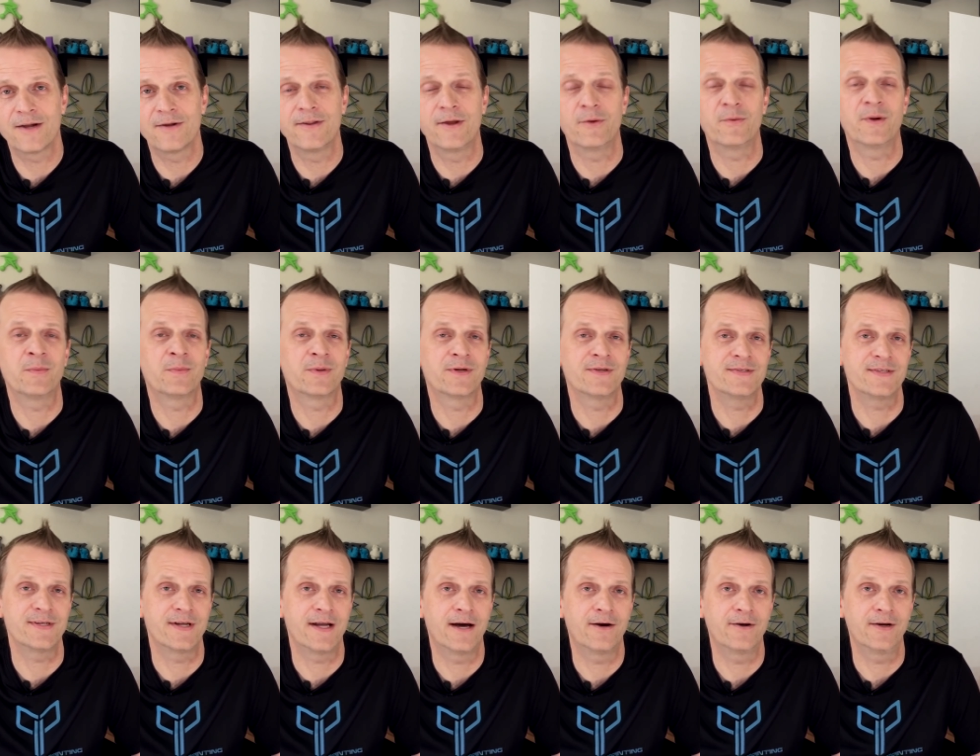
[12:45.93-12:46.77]
model that we
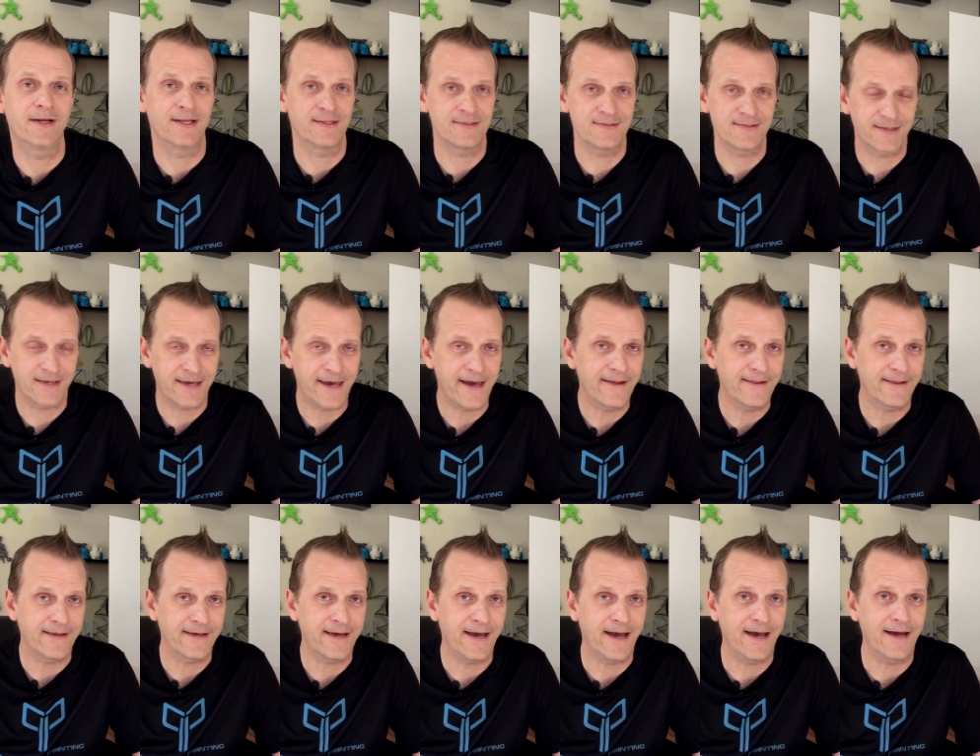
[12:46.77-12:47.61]
printed out, it's the
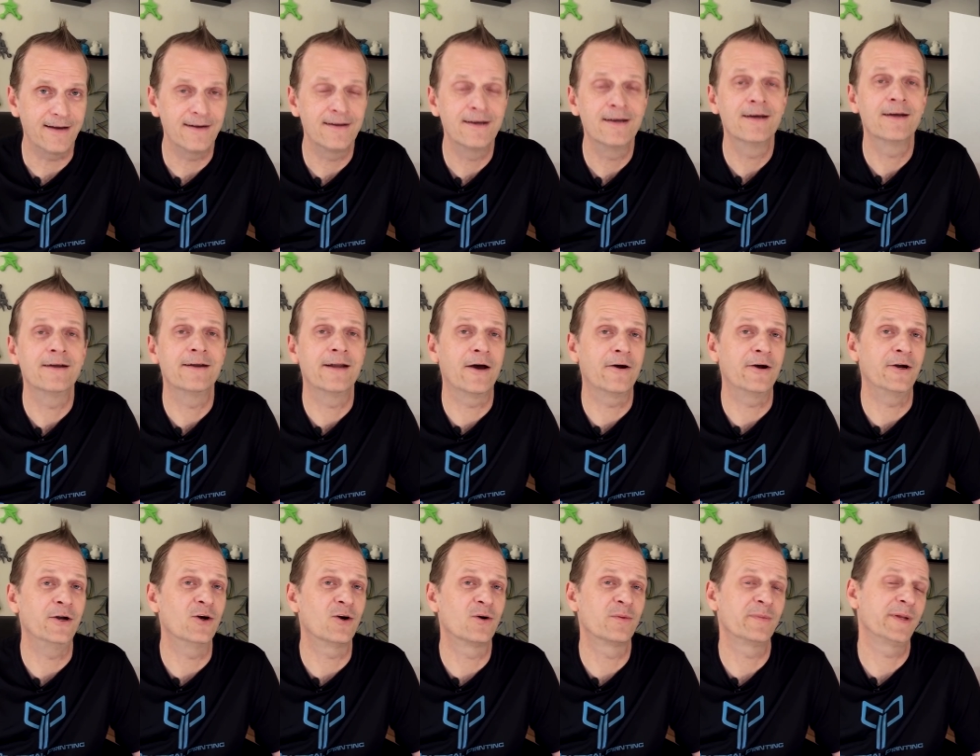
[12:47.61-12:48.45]
Cali Cat. Now
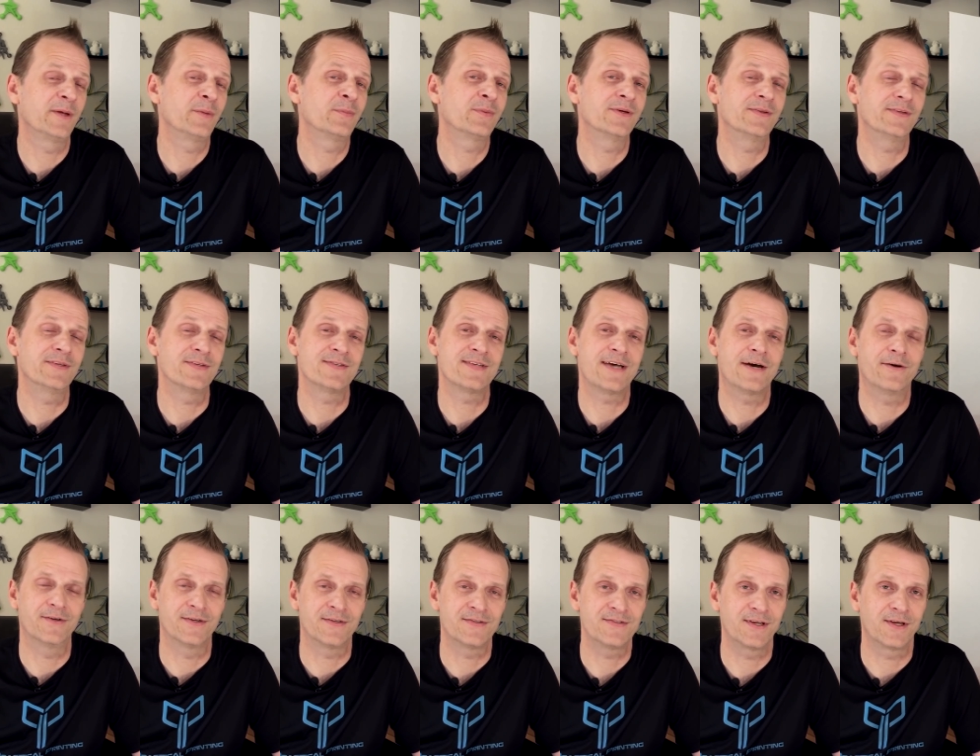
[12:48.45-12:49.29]
I normally print this
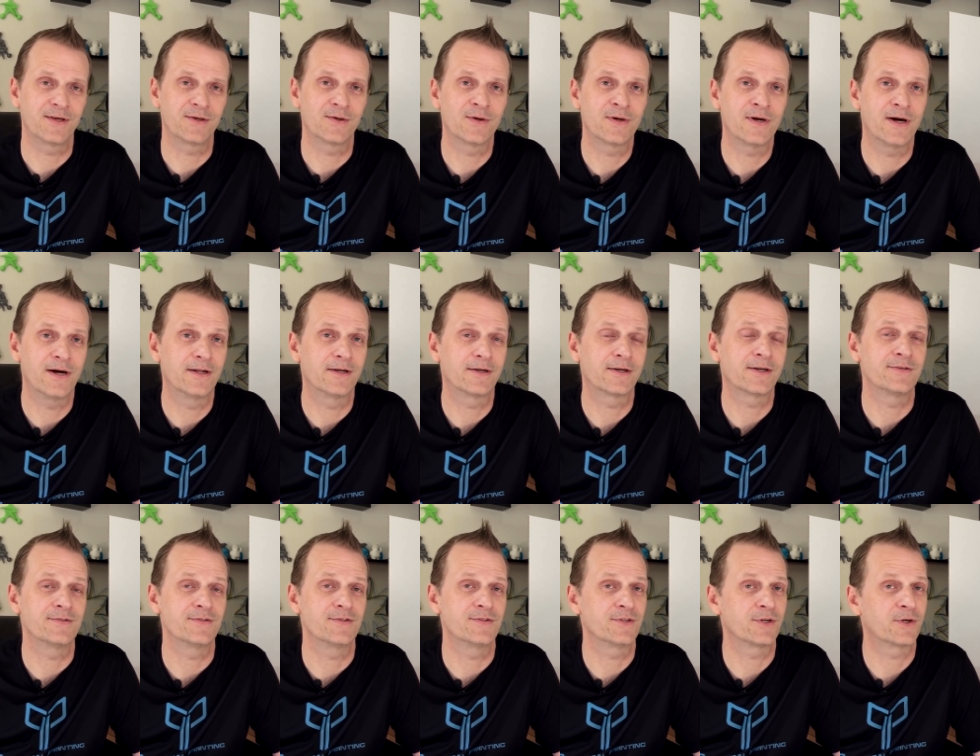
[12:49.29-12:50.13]
out in a single color
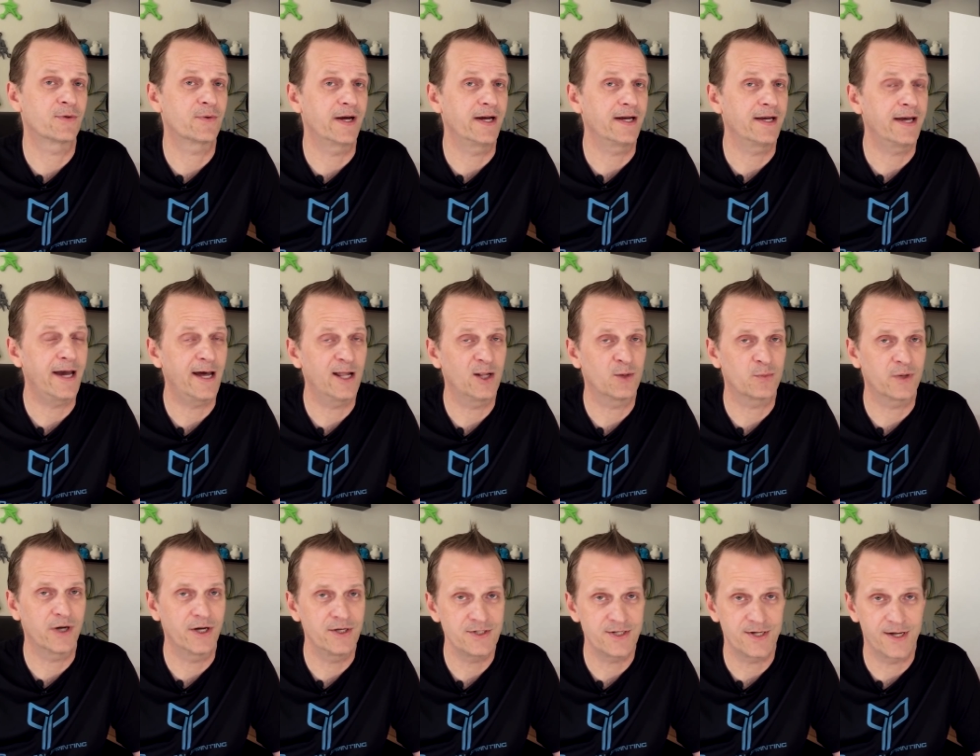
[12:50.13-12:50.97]
because it's a great
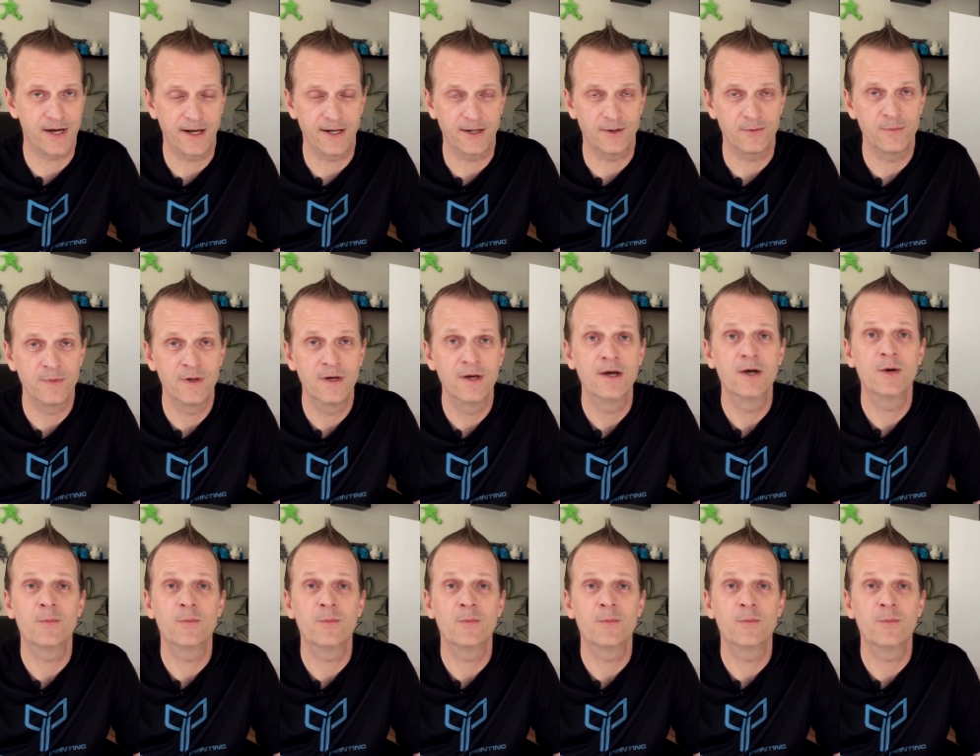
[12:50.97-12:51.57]
calibration item.